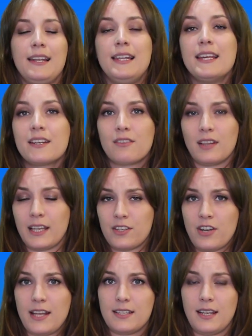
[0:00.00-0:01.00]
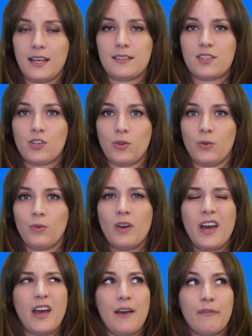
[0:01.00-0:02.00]
literally translates to
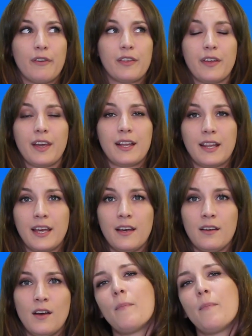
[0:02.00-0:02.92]
everything clear,